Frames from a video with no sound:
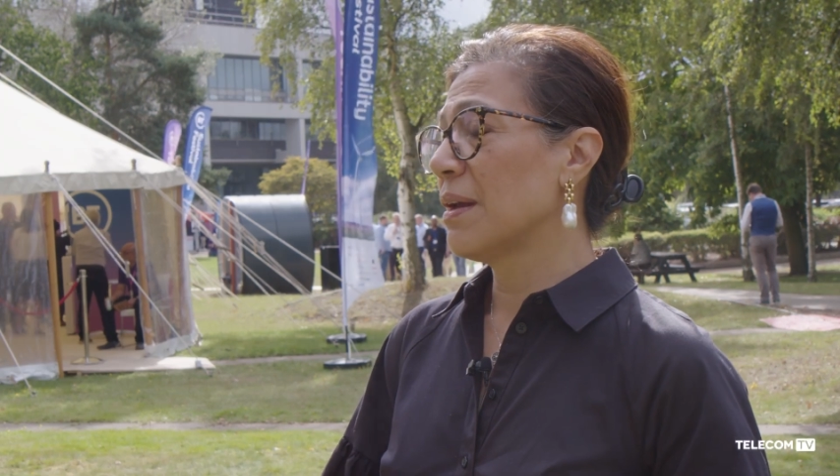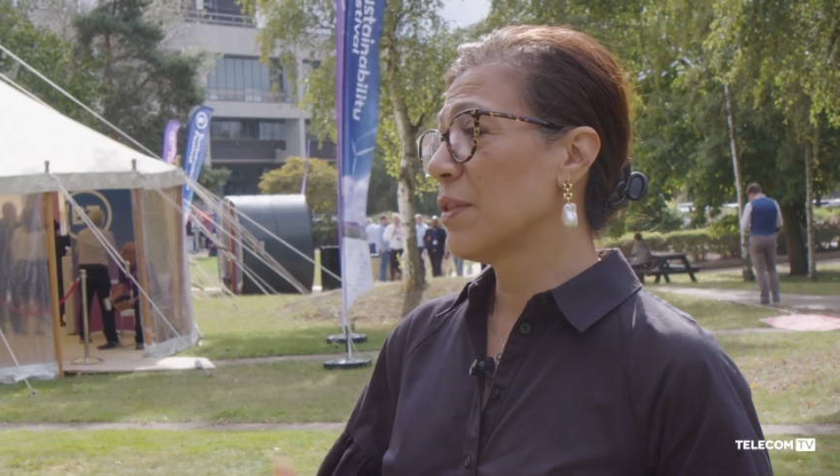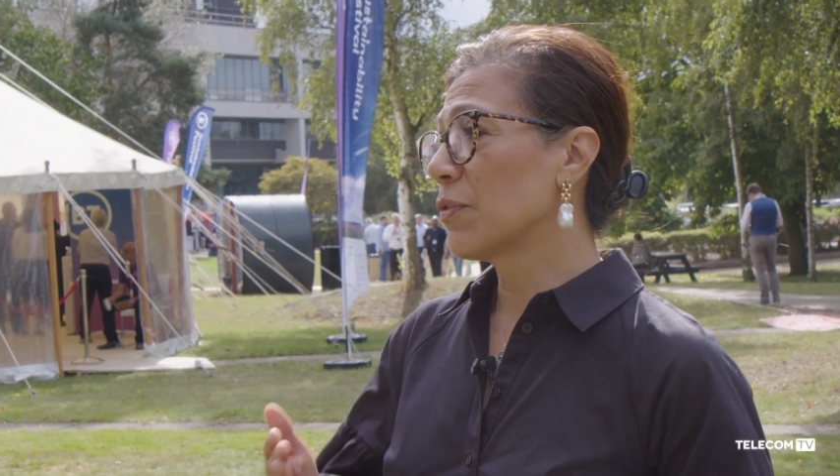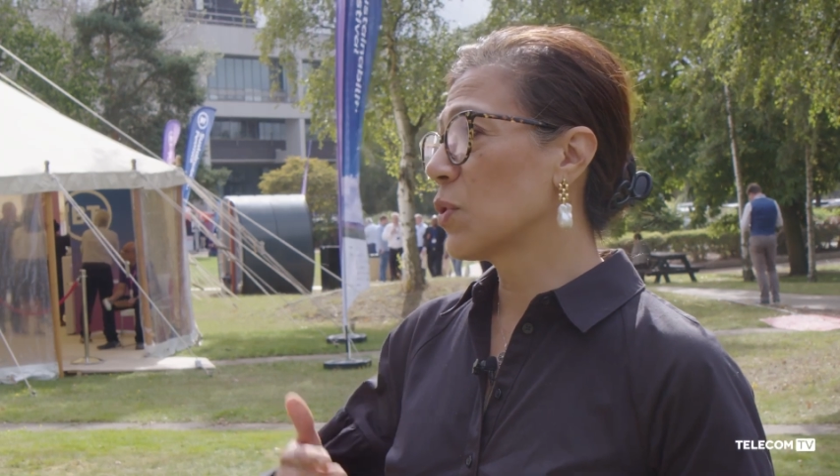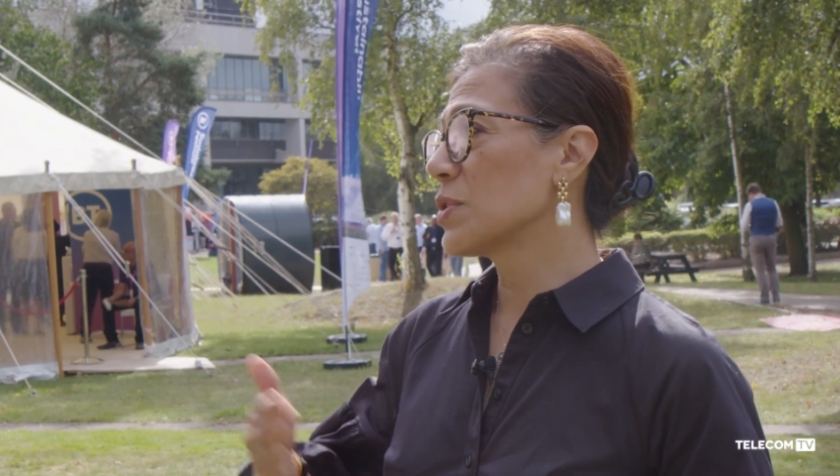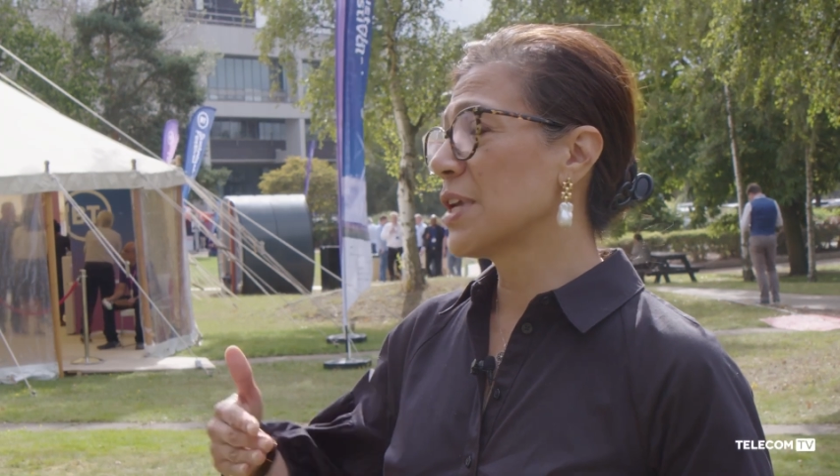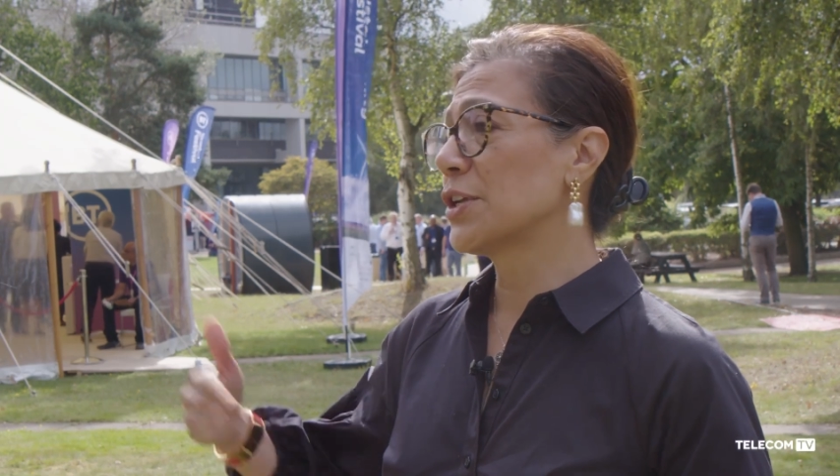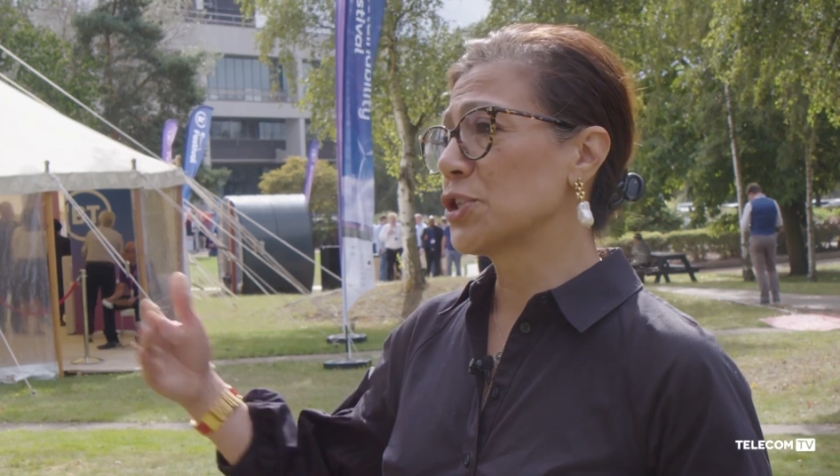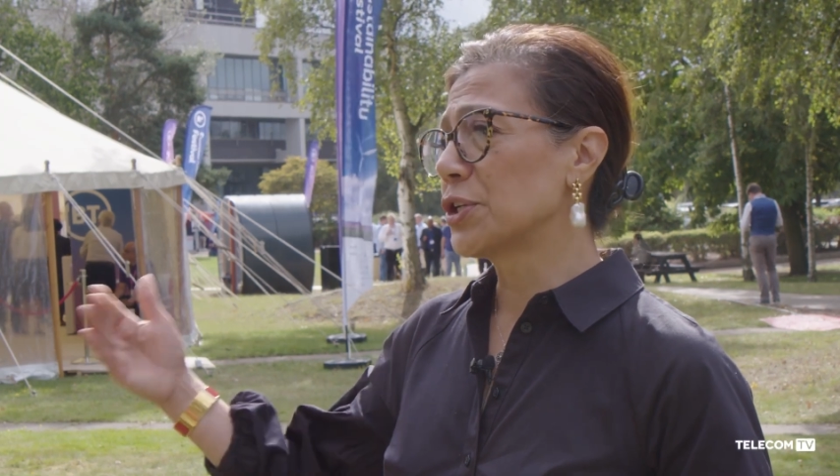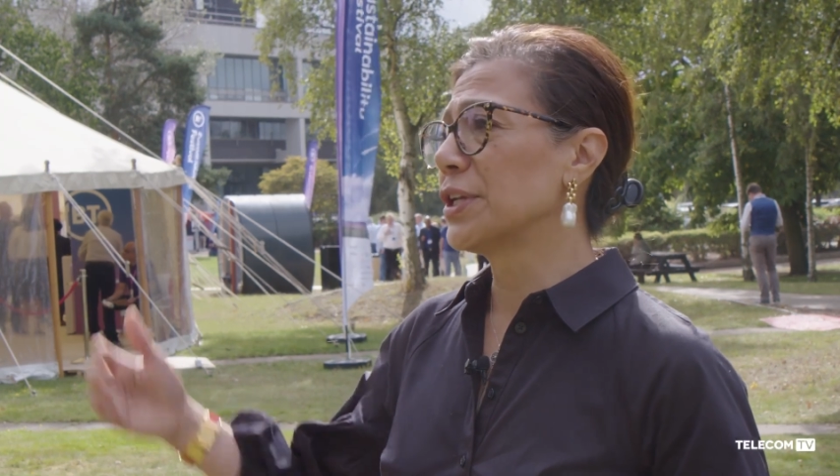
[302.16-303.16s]
and of course,
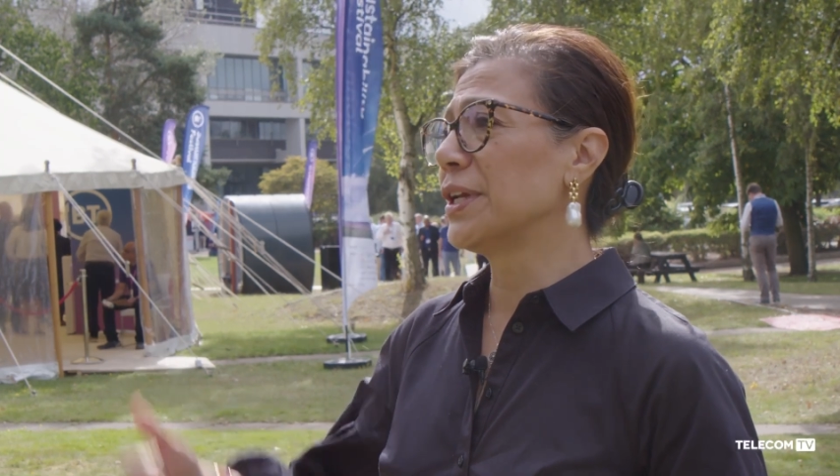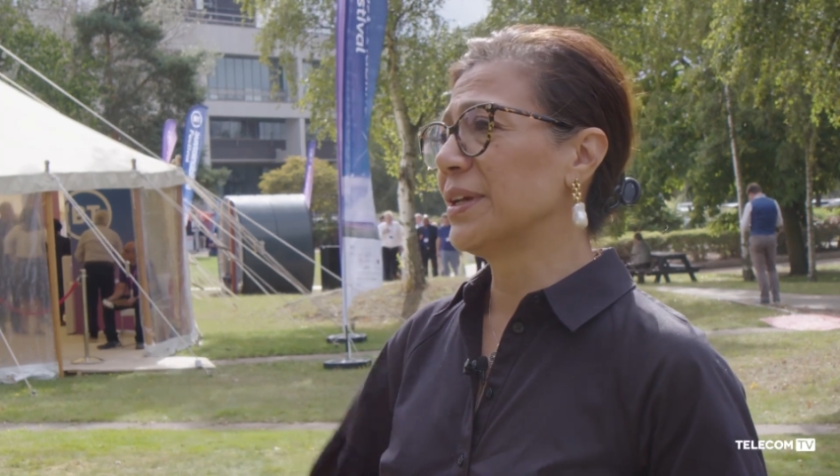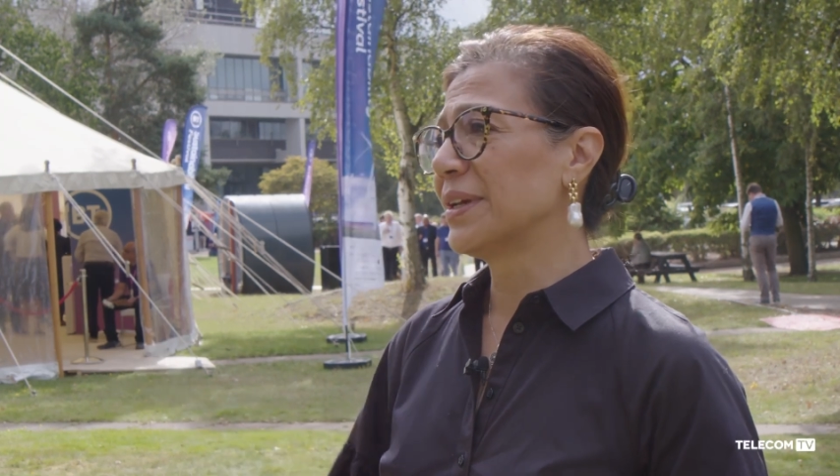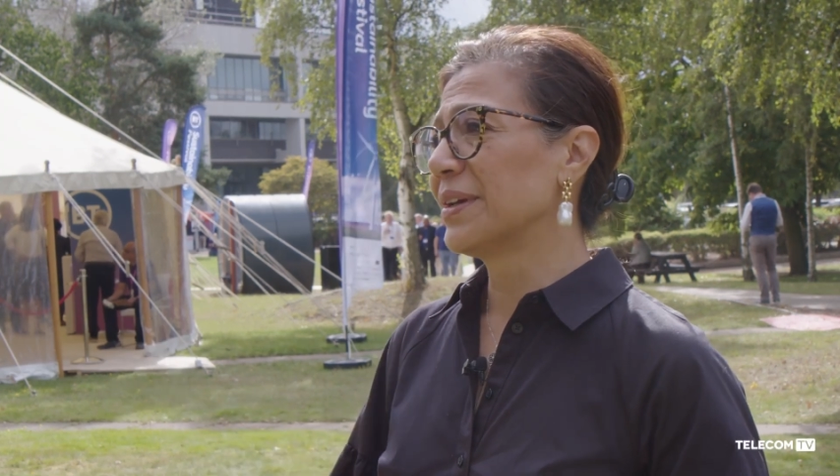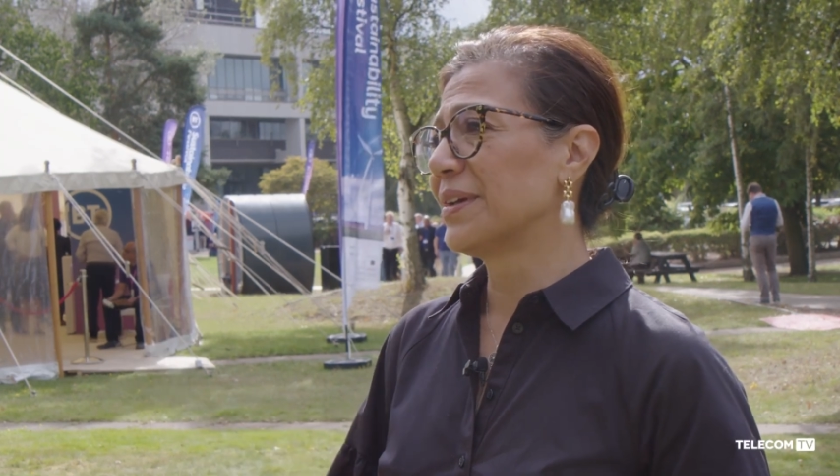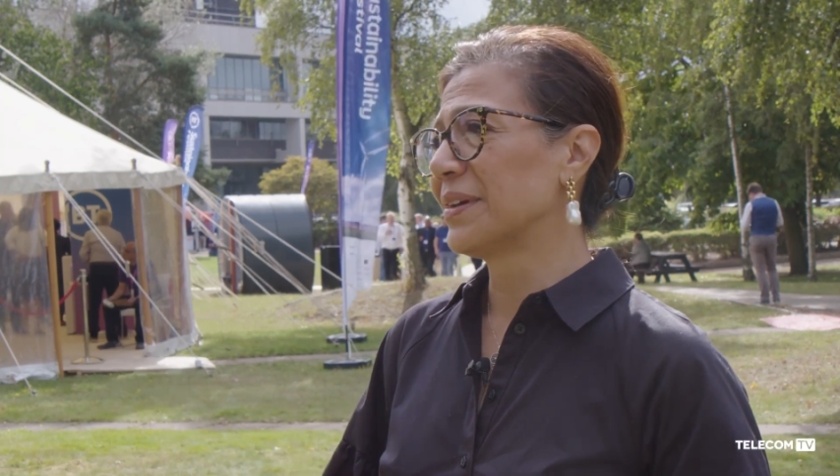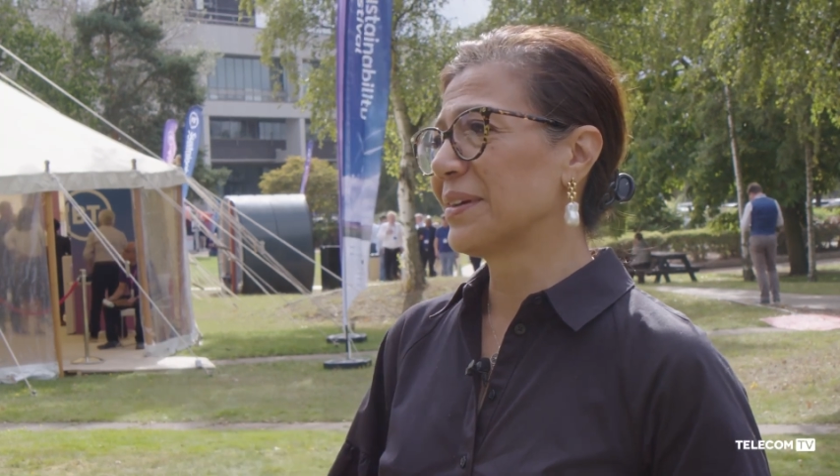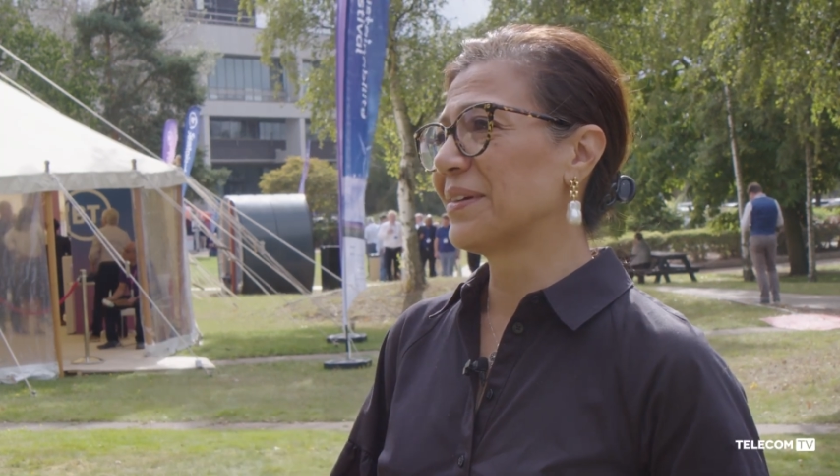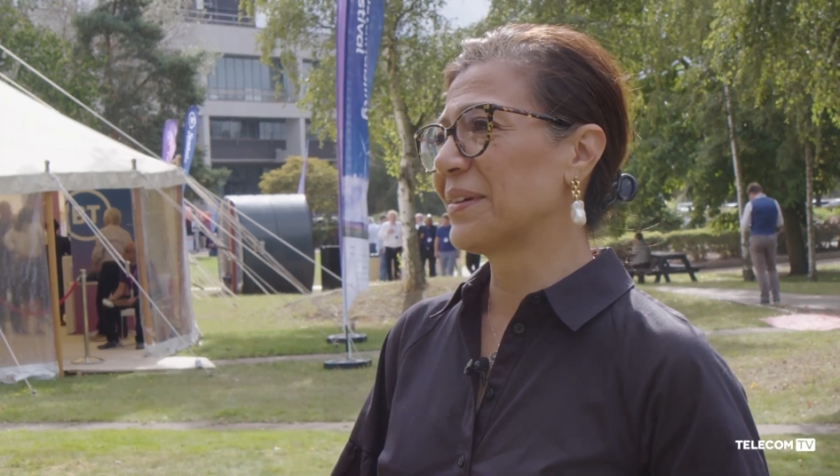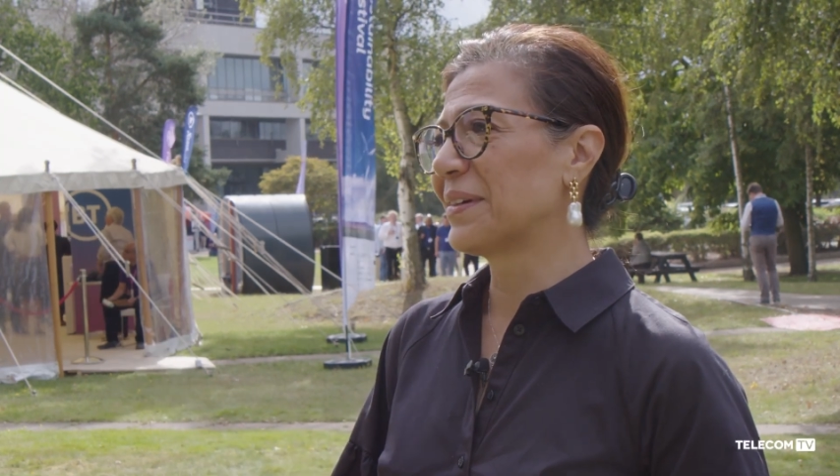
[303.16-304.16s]
that journey
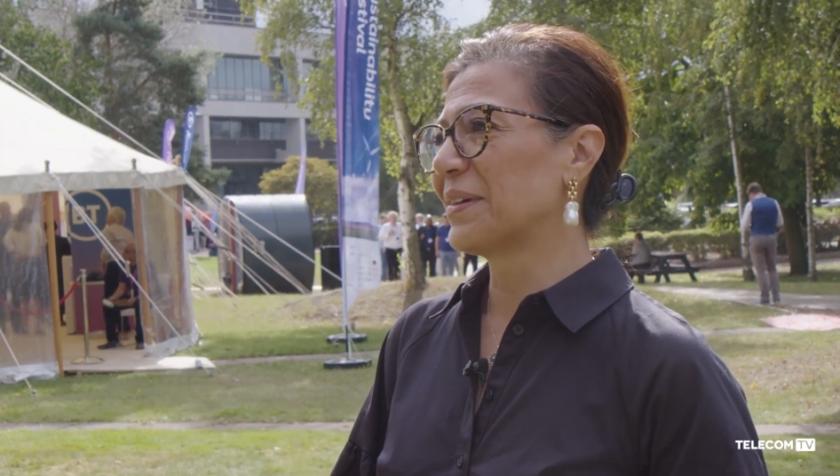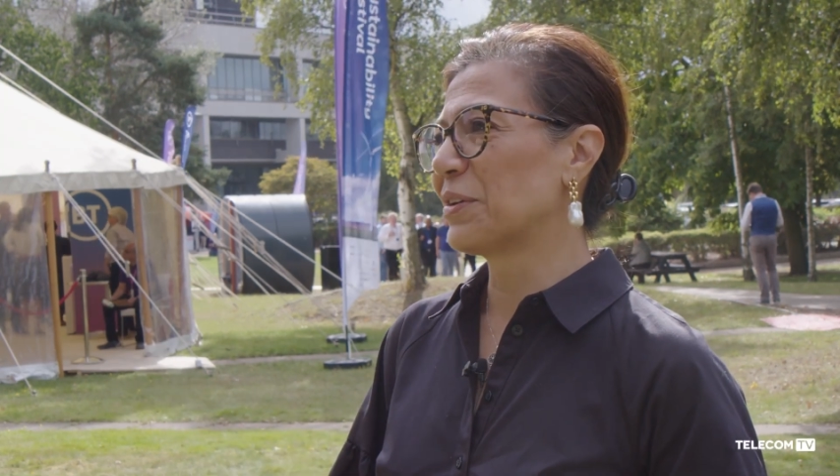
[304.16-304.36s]
uh,